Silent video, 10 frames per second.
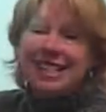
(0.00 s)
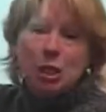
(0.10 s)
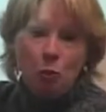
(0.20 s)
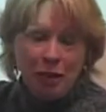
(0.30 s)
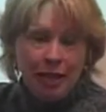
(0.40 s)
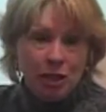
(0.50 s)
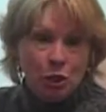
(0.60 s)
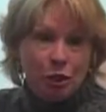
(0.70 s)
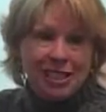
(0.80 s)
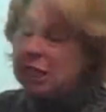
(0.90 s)
that we get in
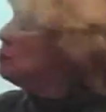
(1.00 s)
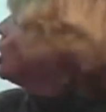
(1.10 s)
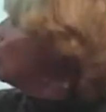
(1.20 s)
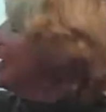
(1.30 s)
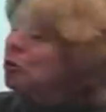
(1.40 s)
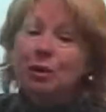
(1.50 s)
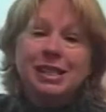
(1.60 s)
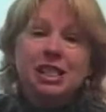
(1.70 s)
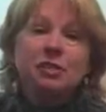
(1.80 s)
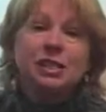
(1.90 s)
early steps are at
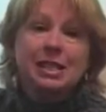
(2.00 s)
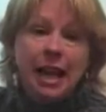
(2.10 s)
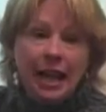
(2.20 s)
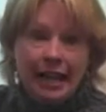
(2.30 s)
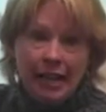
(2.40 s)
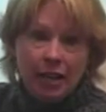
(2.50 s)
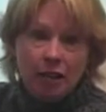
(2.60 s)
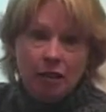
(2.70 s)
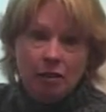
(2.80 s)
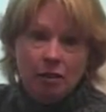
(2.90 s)
risk of staying here,
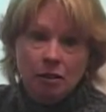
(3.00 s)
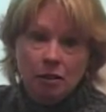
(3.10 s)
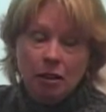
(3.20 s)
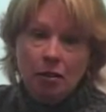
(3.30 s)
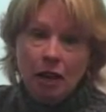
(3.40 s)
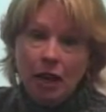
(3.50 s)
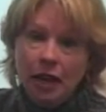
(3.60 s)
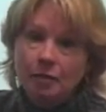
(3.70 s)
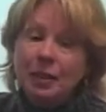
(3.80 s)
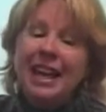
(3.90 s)

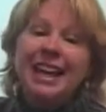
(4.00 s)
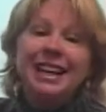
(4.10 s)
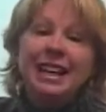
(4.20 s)
okay? In